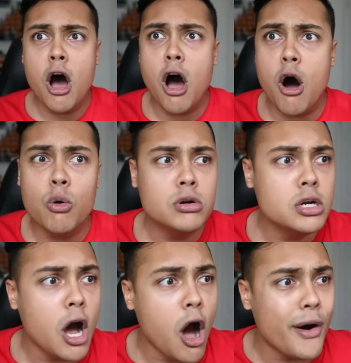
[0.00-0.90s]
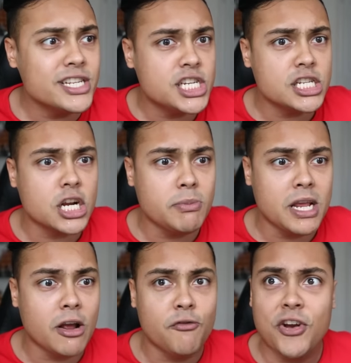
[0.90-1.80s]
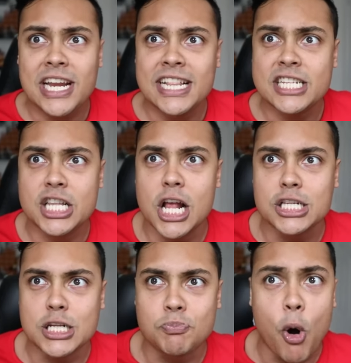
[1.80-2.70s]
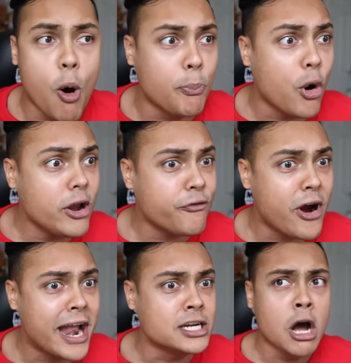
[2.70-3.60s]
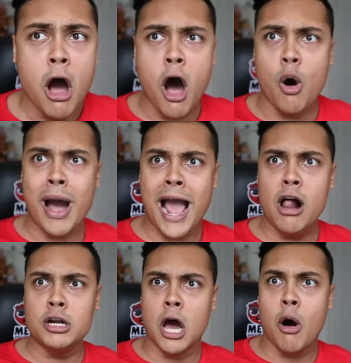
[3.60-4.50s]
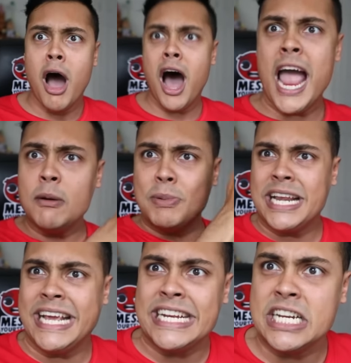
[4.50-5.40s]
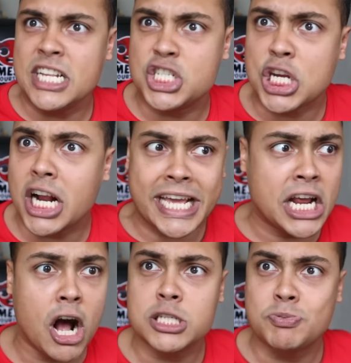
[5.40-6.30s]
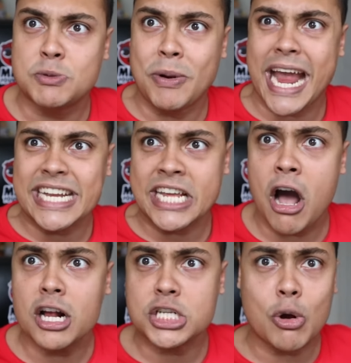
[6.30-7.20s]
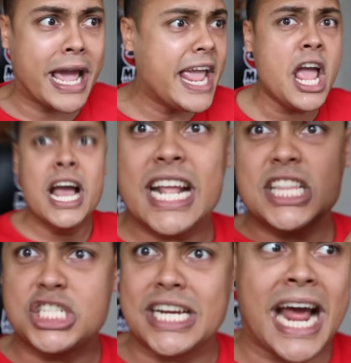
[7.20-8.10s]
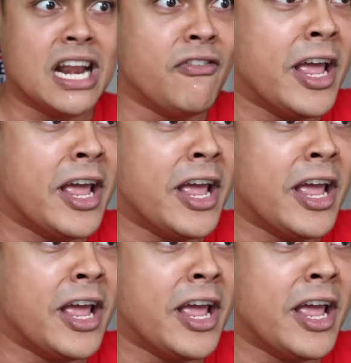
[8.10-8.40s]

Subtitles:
Oh no, and she's gonna be feeding this to this poor boyfriend. Oh hell no. I ain't bloody eating this chunky ass spaghetti ass, okay? Get the shit out of